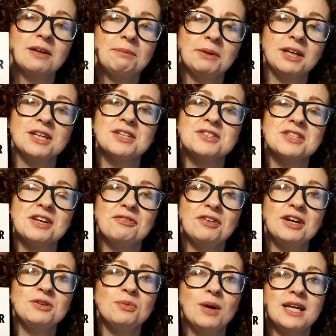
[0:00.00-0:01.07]
because if
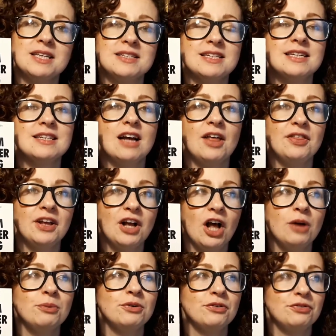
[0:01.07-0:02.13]
I'd waited, I think I
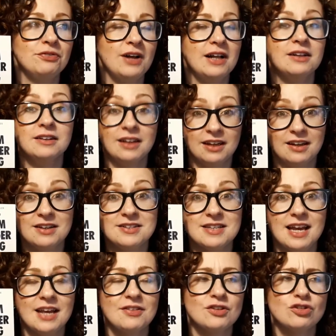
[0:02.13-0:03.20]
would have felt, like I
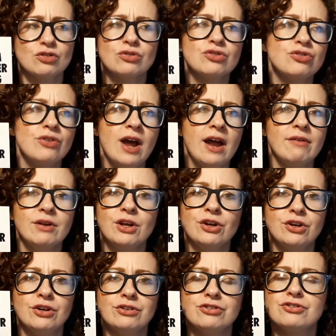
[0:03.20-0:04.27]
say, this contrary
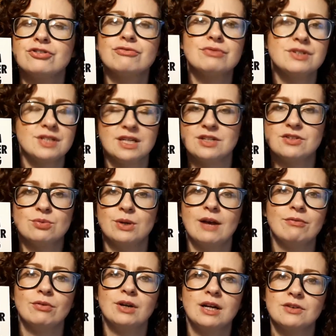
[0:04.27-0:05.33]
urge to resist what
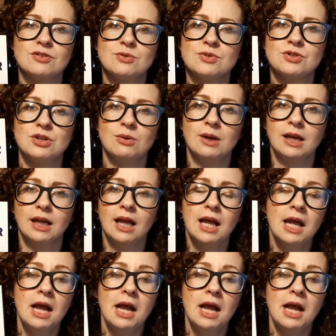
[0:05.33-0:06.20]
everyone else was doing.